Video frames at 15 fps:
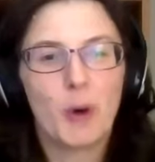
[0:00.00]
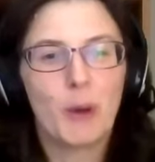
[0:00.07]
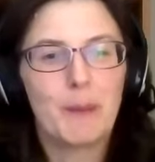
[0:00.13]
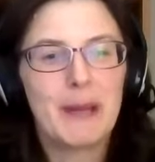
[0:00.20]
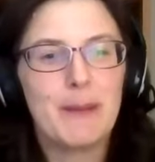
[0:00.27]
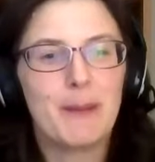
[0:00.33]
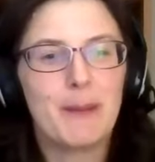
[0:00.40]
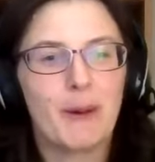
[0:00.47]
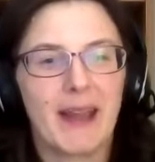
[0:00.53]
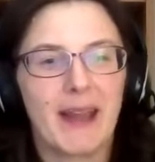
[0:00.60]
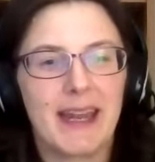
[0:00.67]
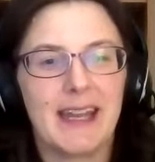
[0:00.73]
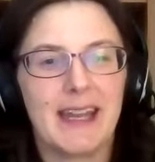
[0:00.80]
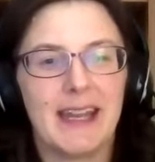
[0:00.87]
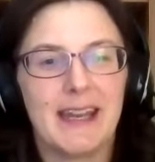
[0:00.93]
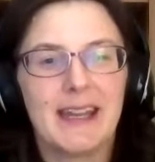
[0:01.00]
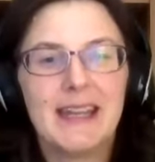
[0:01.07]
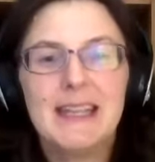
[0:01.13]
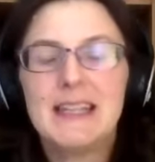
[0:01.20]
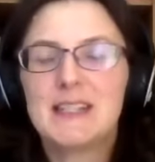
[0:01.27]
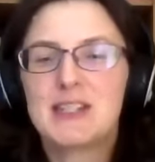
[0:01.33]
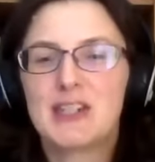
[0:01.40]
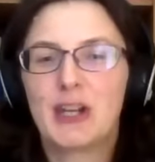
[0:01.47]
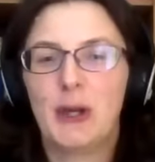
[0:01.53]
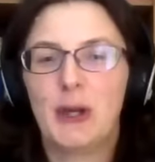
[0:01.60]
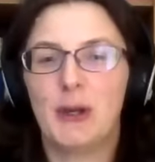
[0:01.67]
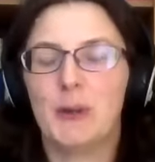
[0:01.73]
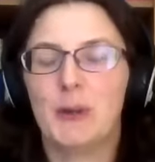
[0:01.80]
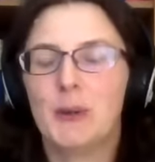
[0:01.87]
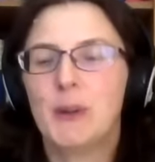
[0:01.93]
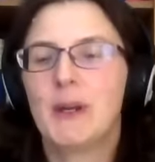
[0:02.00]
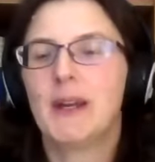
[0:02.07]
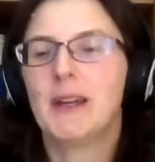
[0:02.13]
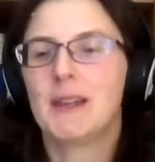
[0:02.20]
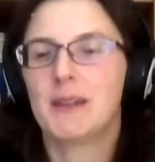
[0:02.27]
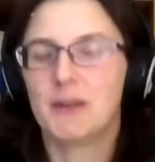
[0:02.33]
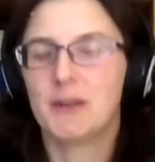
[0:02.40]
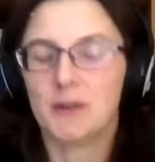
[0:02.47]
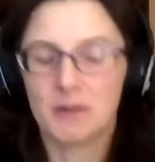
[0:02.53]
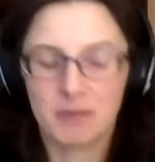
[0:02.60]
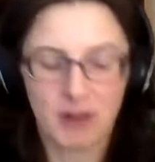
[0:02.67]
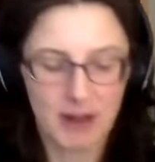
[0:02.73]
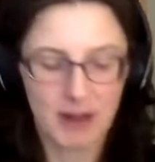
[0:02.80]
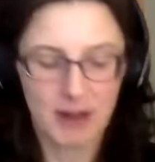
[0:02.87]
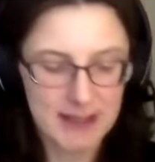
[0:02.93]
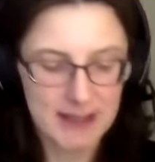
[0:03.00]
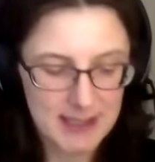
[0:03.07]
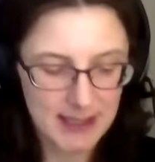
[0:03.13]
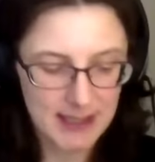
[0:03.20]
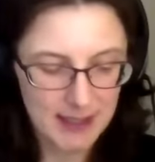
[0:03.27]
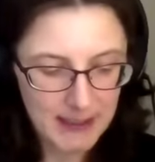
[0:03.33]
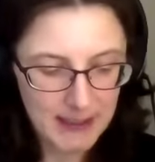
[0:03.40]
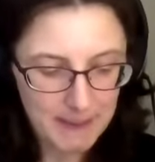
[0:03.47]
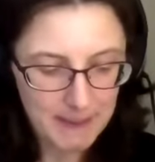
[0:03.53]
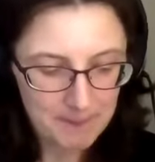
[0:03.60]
people in to your writing.